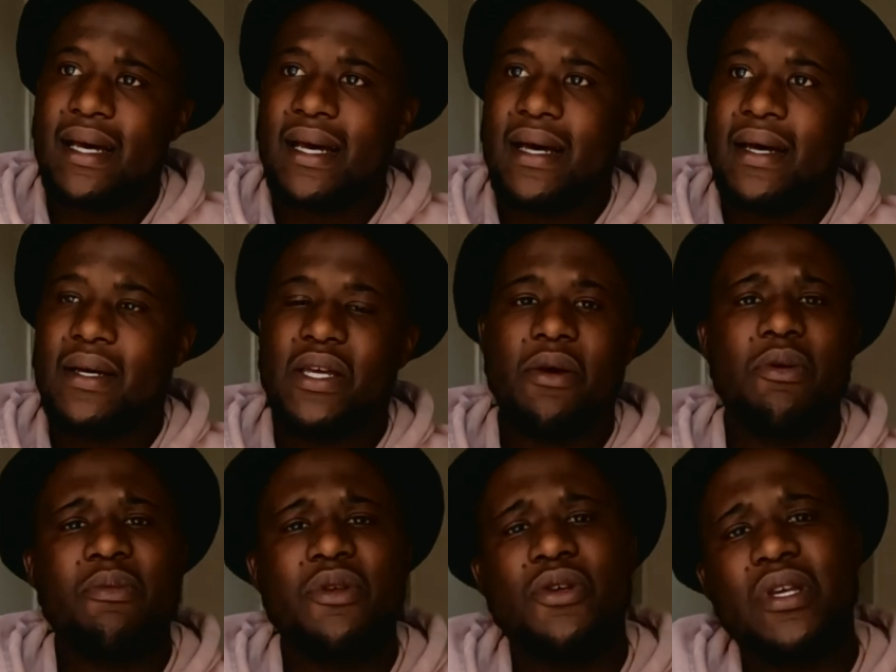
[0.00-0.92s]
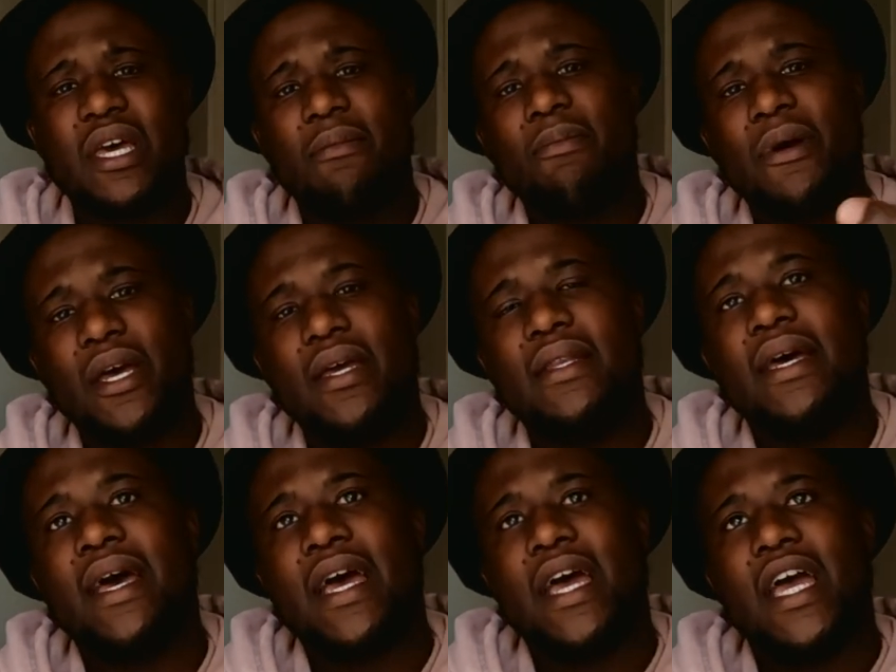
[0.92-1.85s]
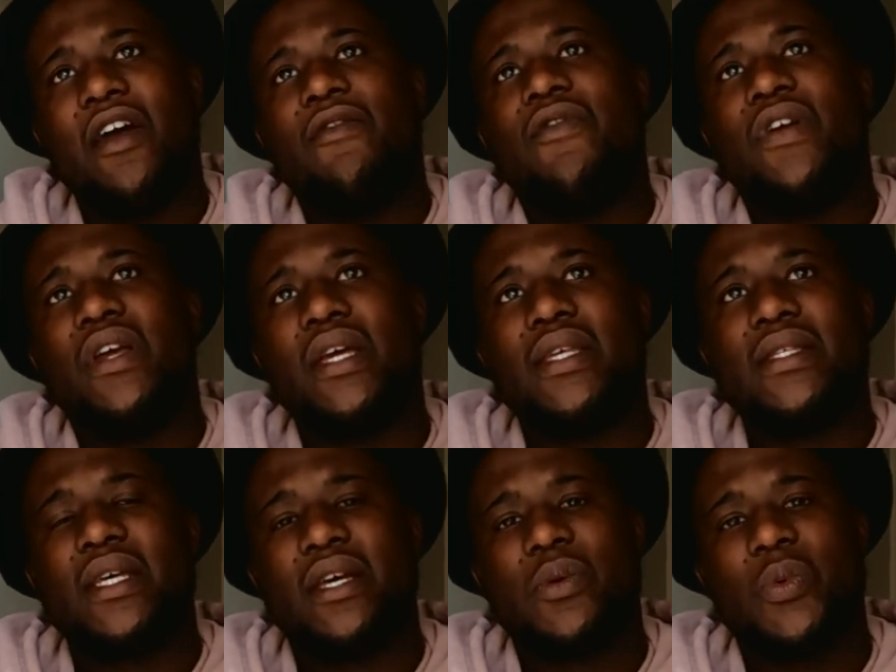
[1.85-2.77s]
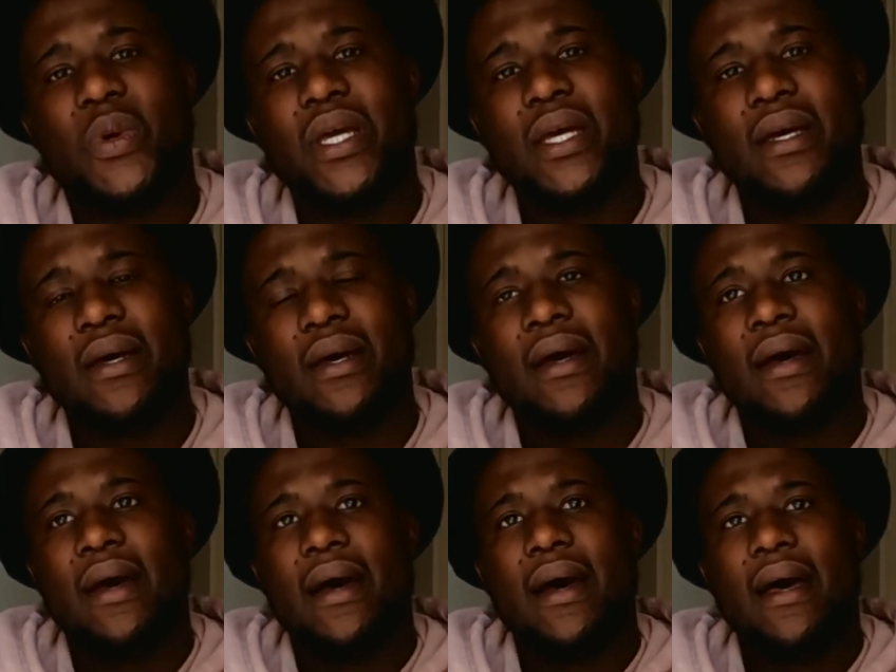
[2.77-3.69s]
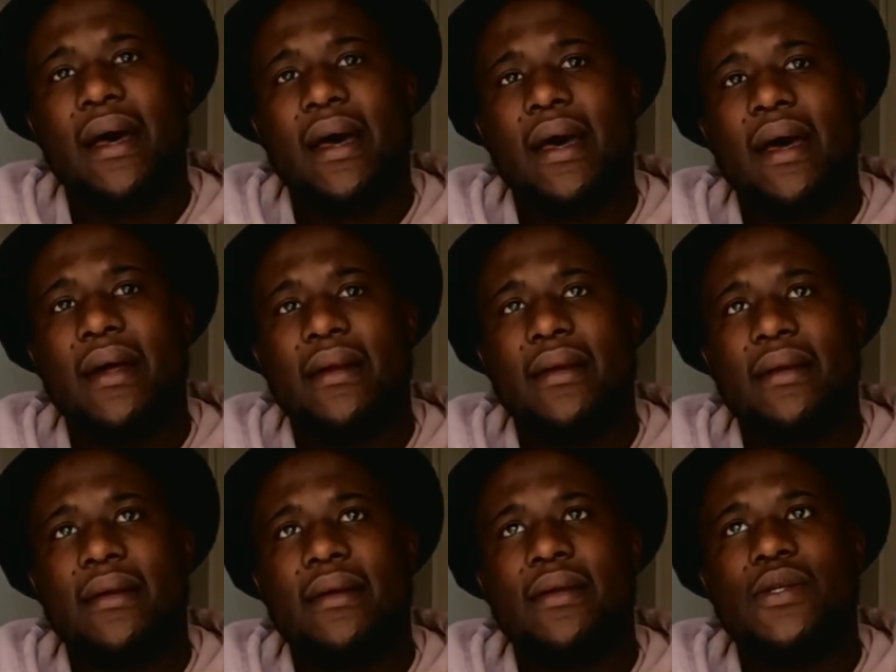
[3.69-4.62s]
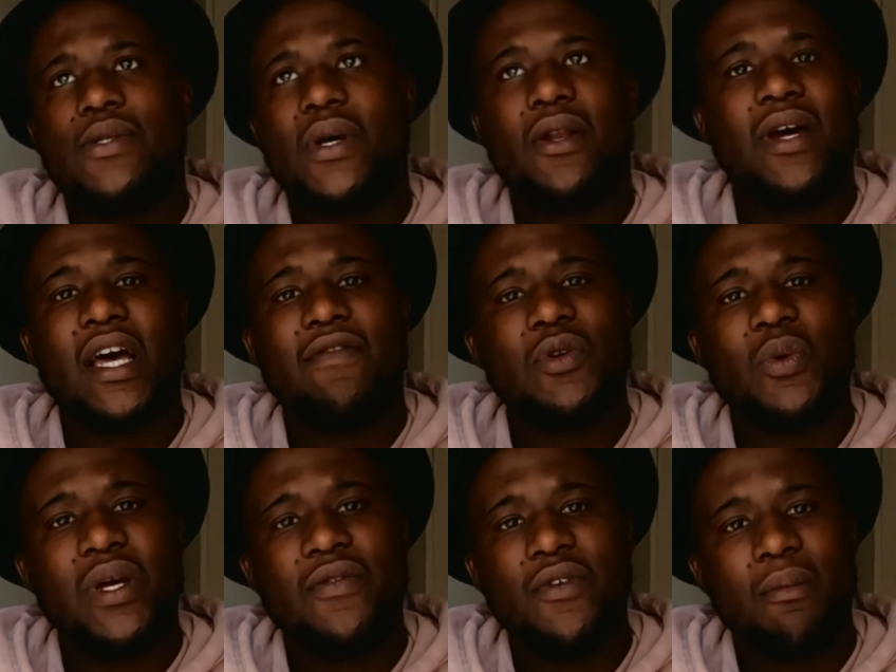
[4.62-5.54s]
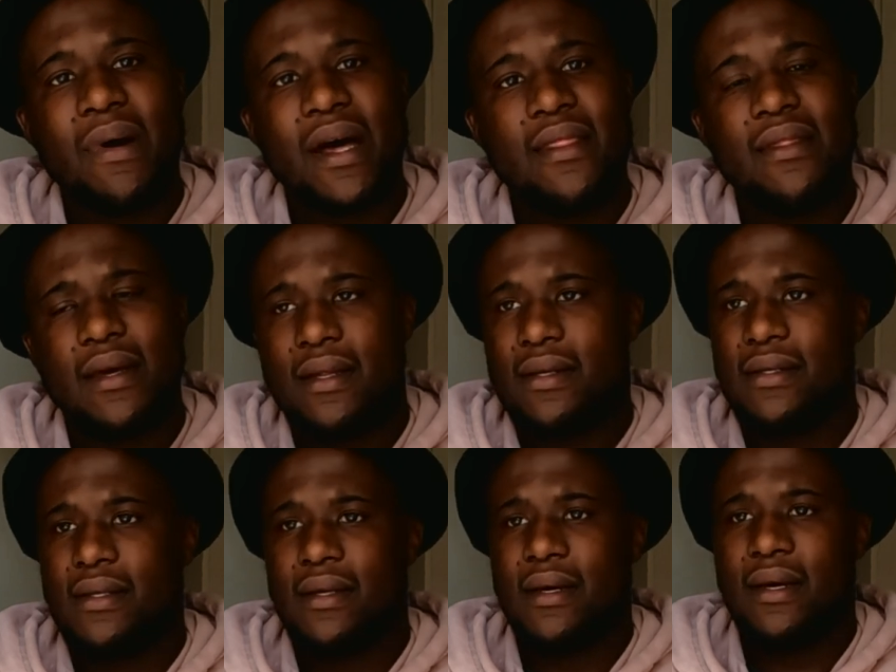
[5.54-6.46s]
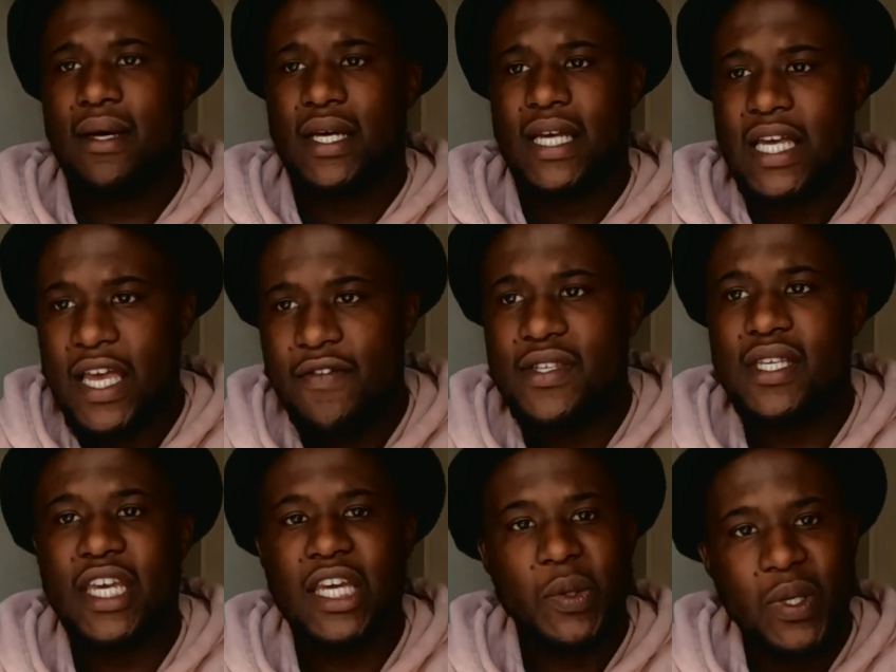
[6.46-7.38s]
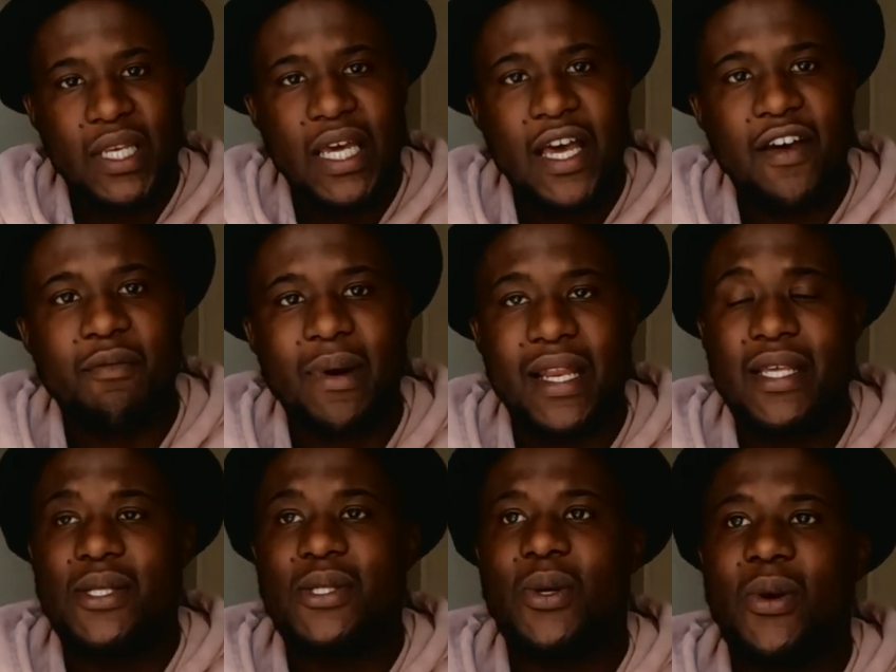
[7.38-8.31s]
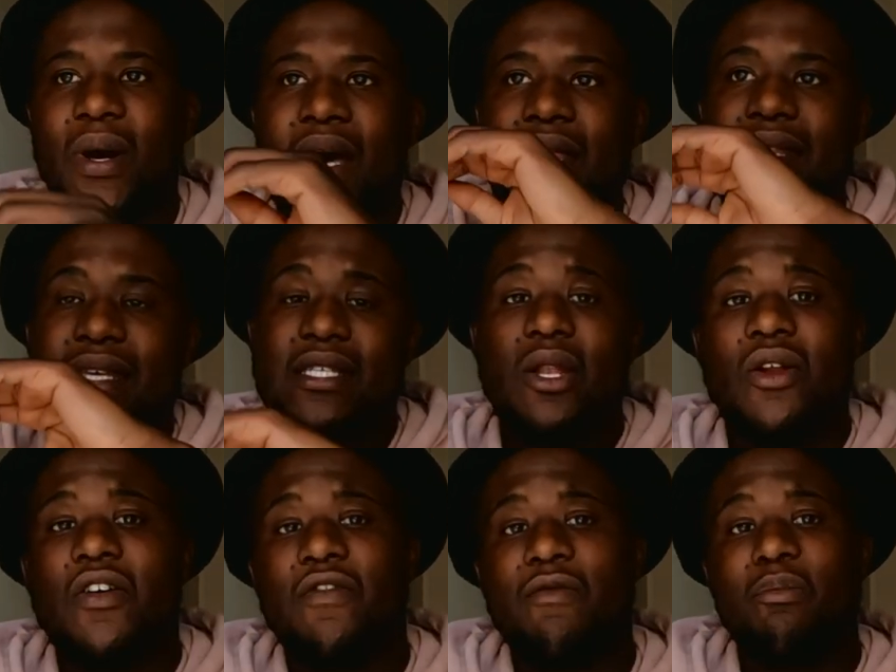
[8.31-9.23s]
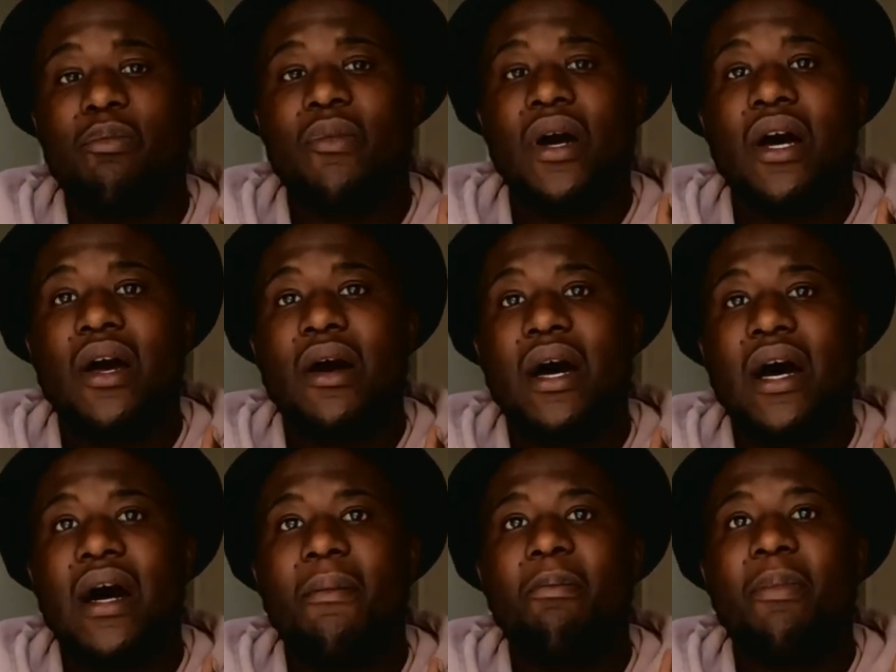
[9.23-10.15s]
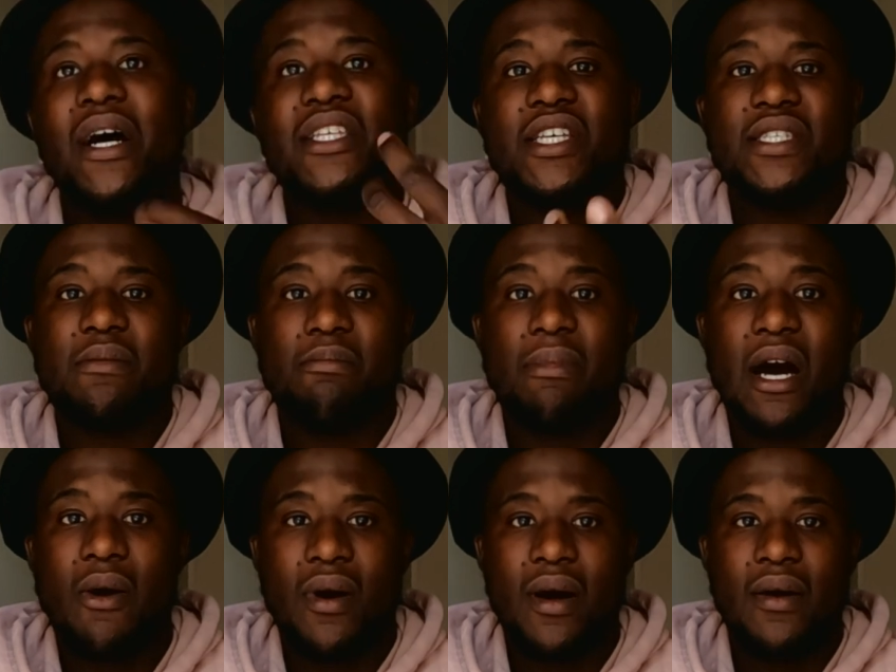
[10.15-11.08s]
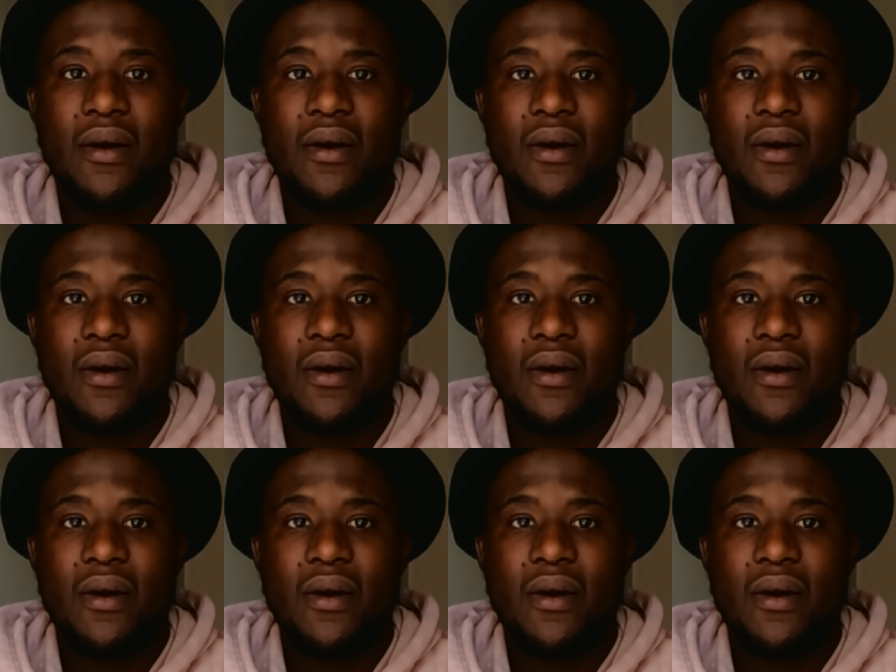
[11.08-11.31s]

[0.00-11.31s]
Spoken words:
I mean, you get paid every second week, and so I don't have to wait for month end. Every second week I have money, so there's a lot of purchasing power